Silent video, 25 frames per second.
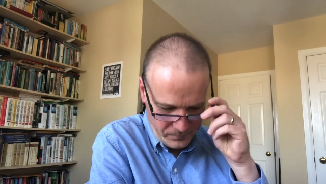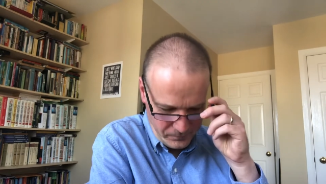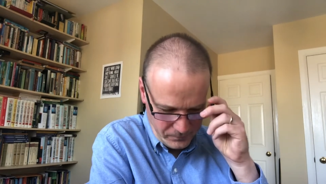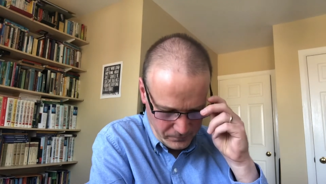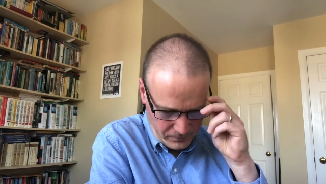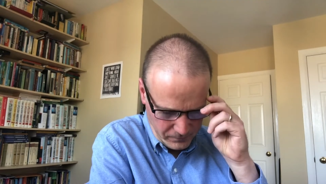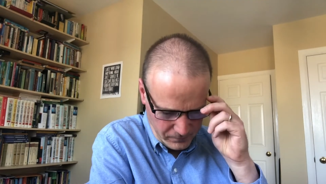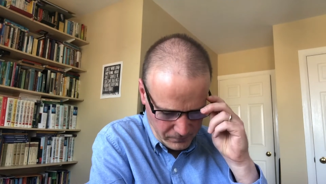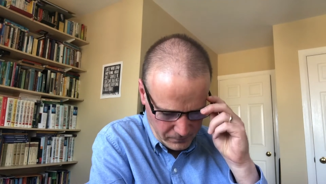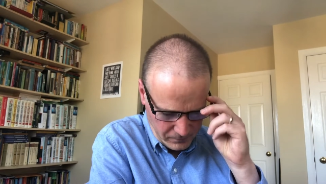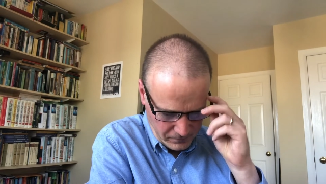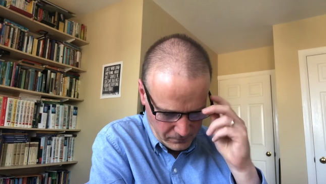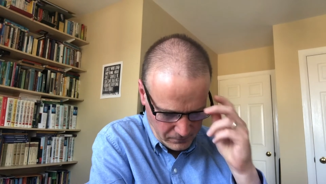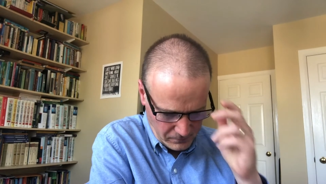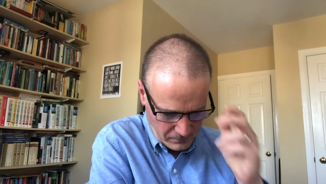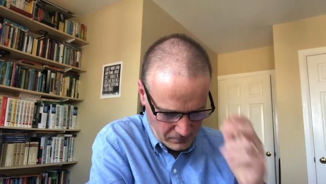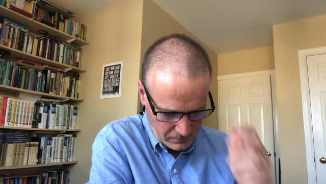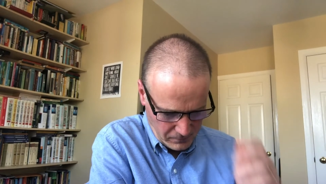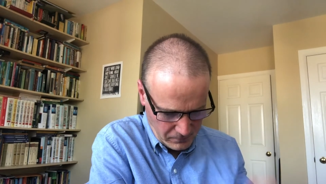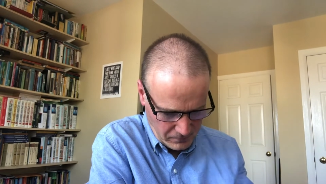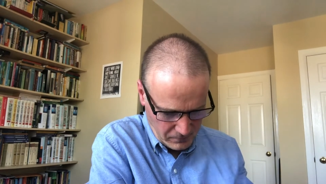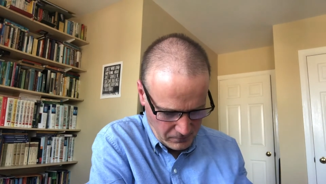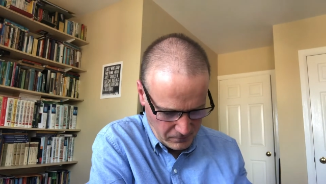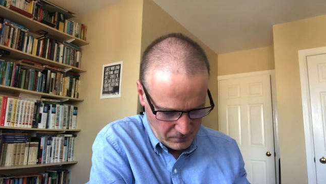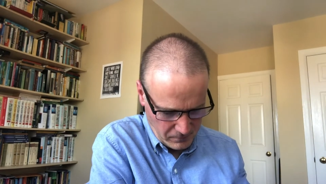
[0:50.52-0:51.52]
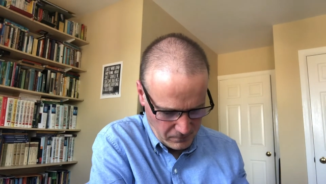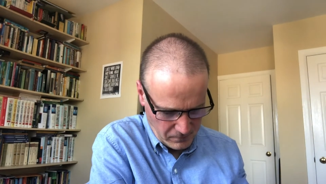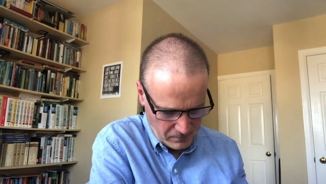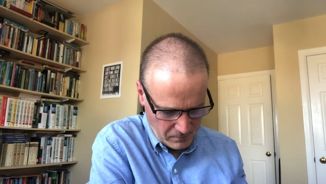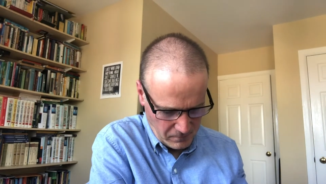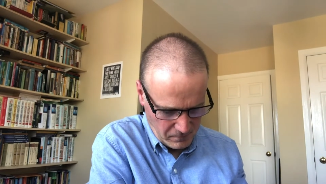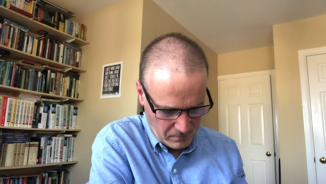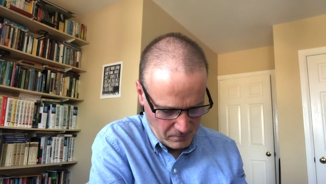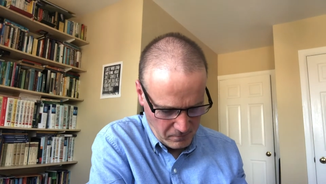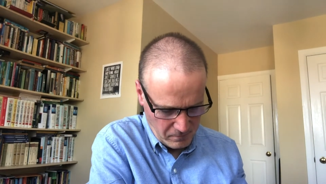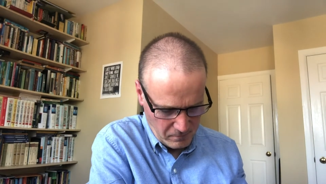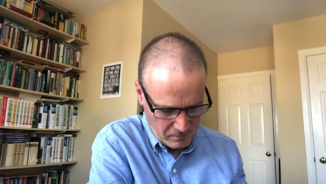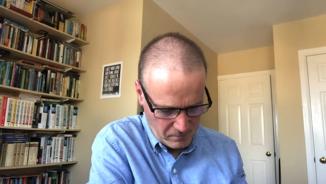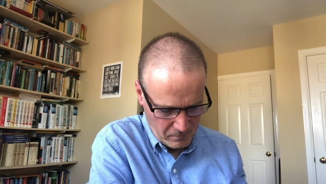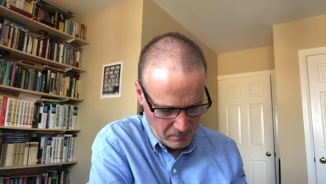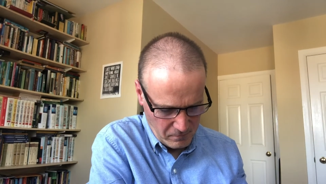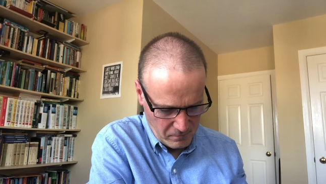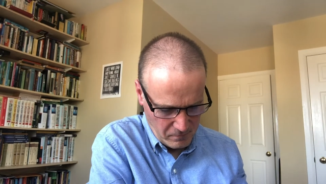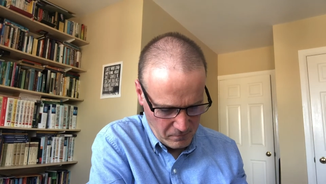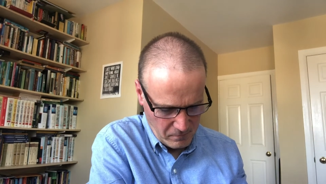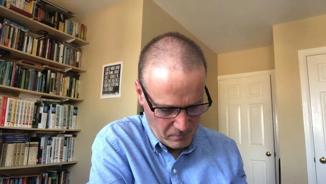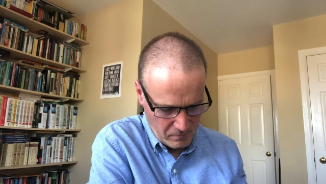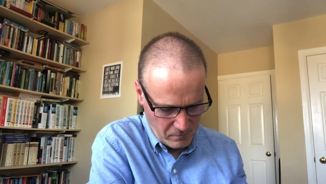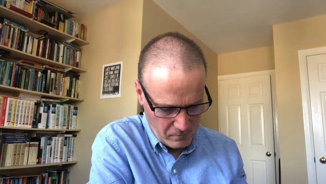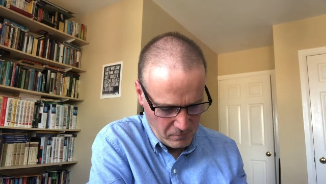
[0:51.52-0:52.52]

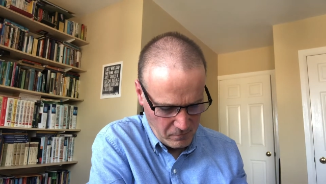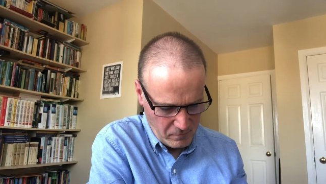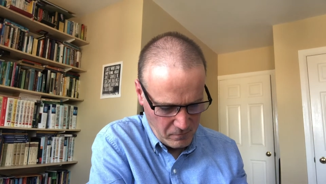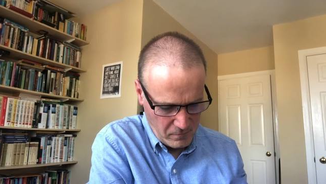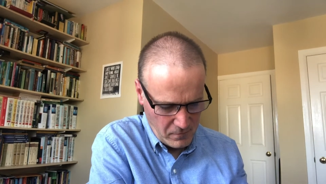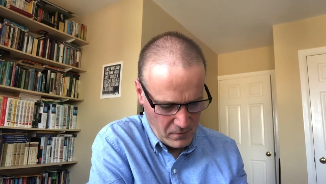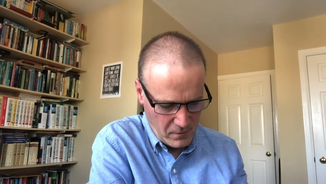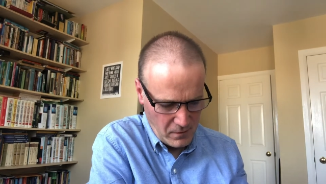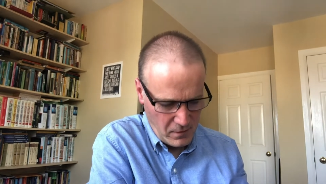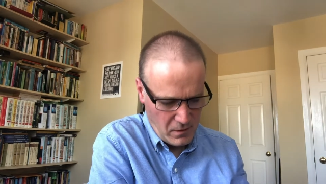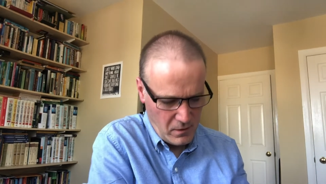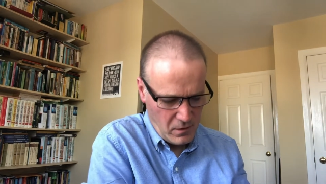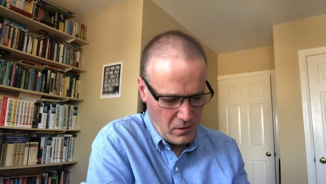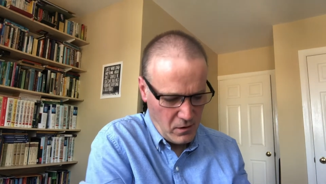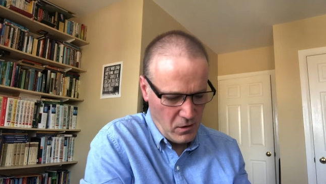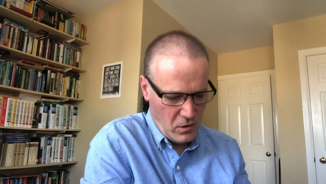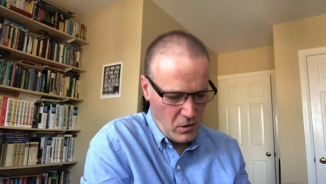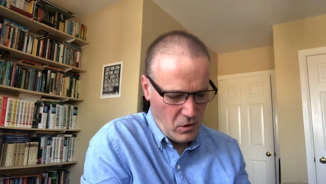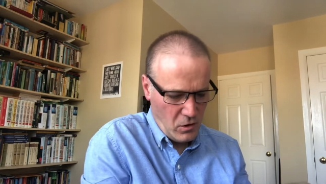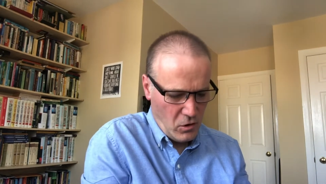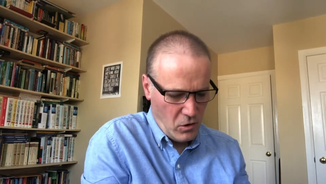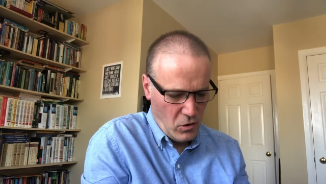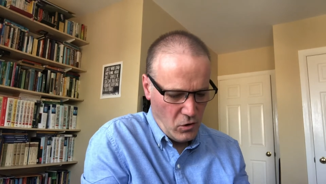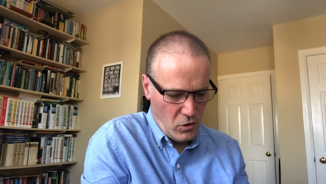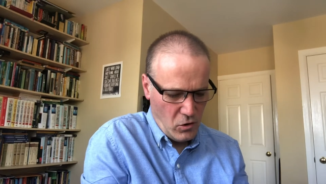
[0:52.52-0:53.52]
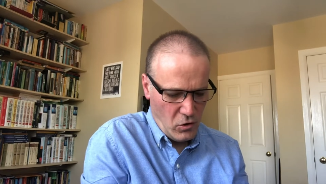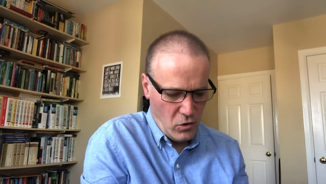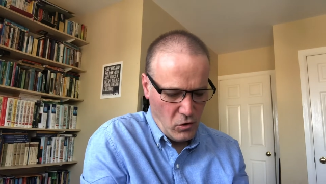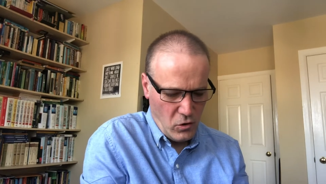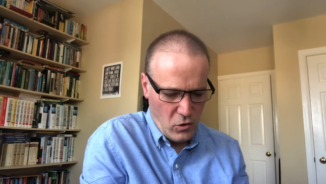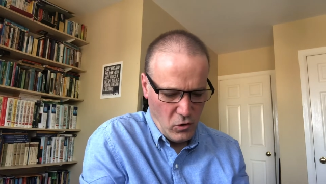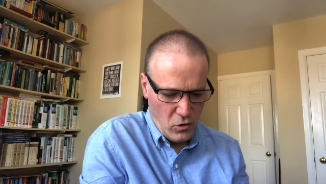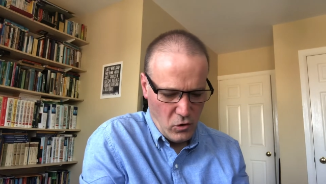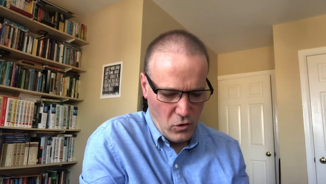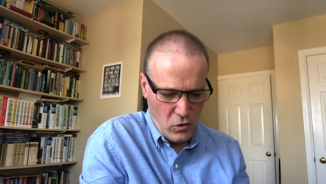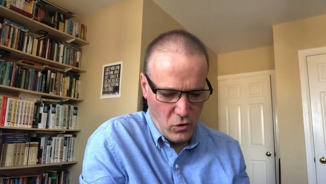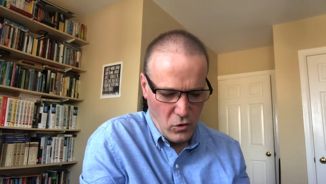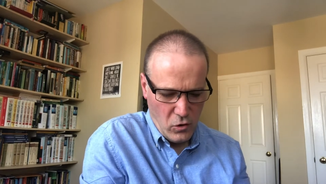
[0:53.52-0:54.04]
Nothing is said.